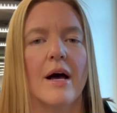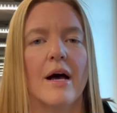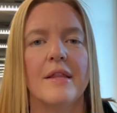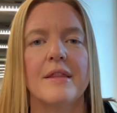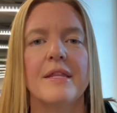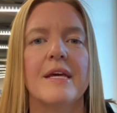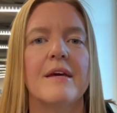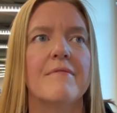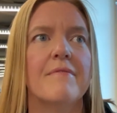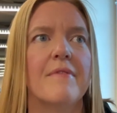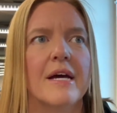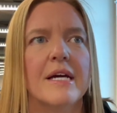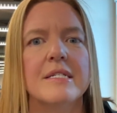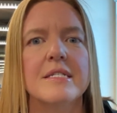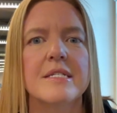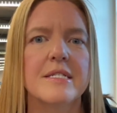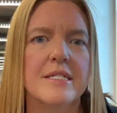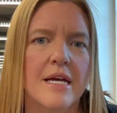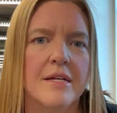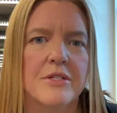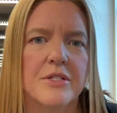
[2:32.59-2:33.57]
The
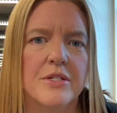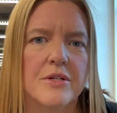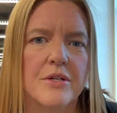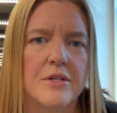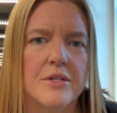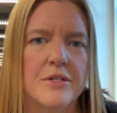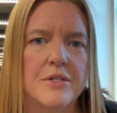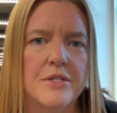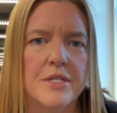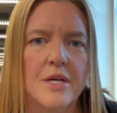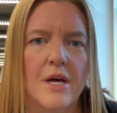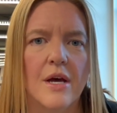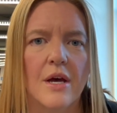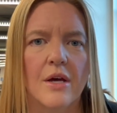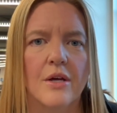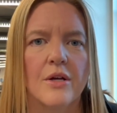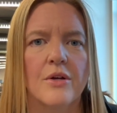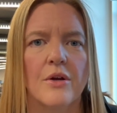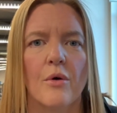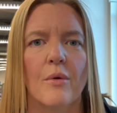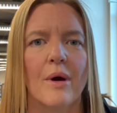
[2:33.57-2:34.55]
advanced sensors,
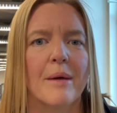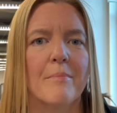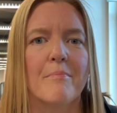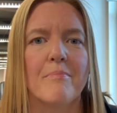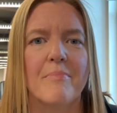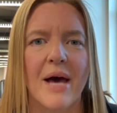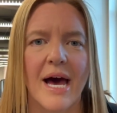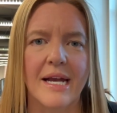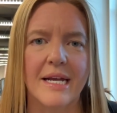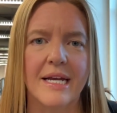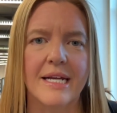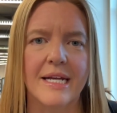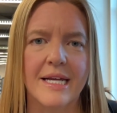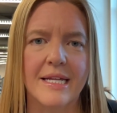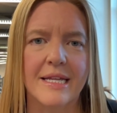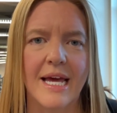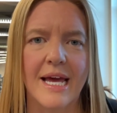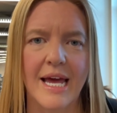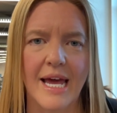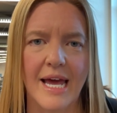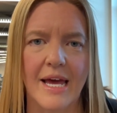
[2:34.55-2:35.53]
embedded in
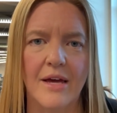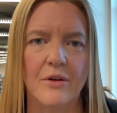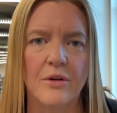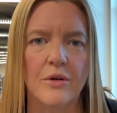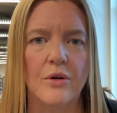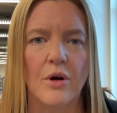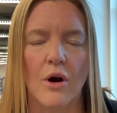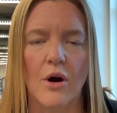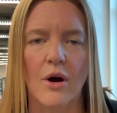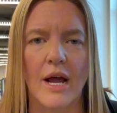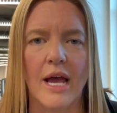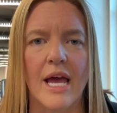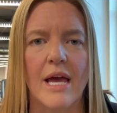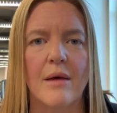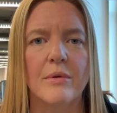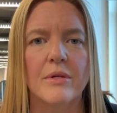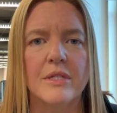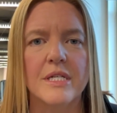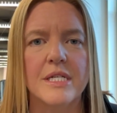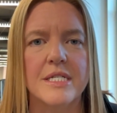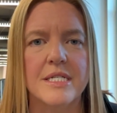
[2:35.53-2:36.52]
the handle are
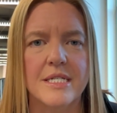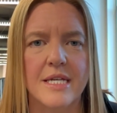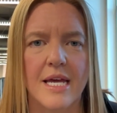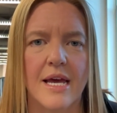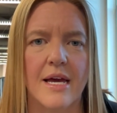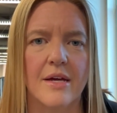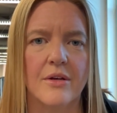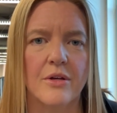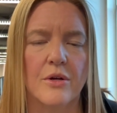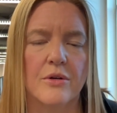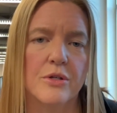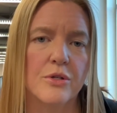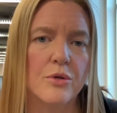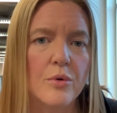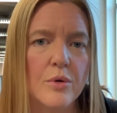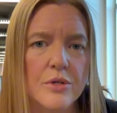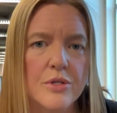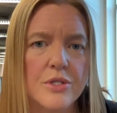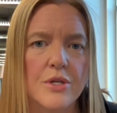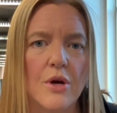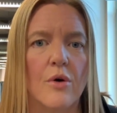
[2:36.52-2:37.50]
able to scan your
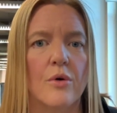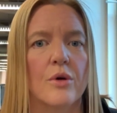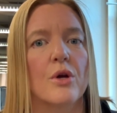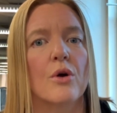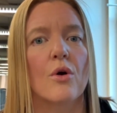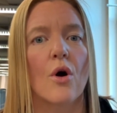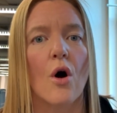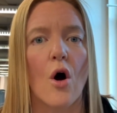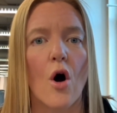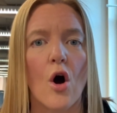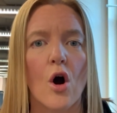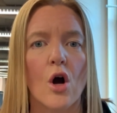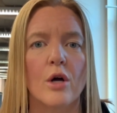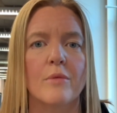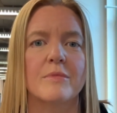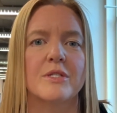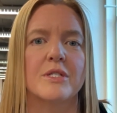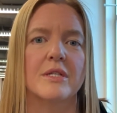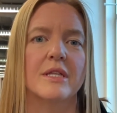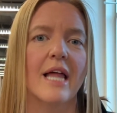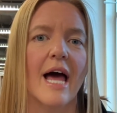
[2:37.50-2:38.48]
torso, your
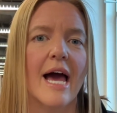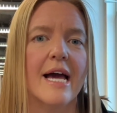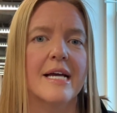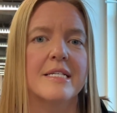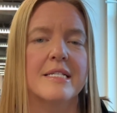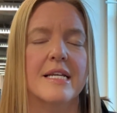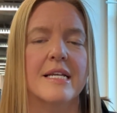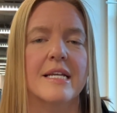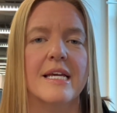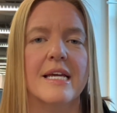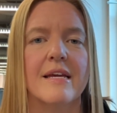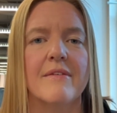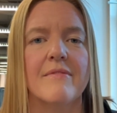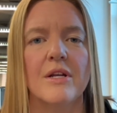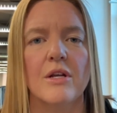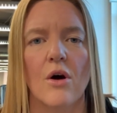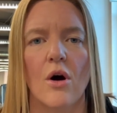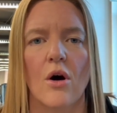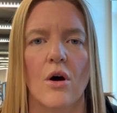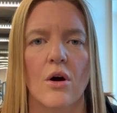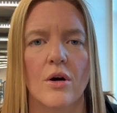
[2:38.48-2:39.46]
arms, legs, and even
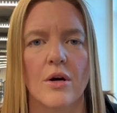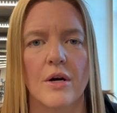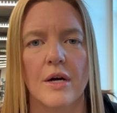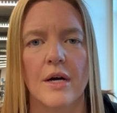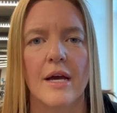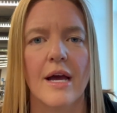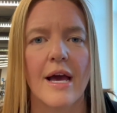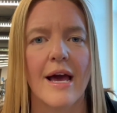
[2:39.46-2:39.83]
heart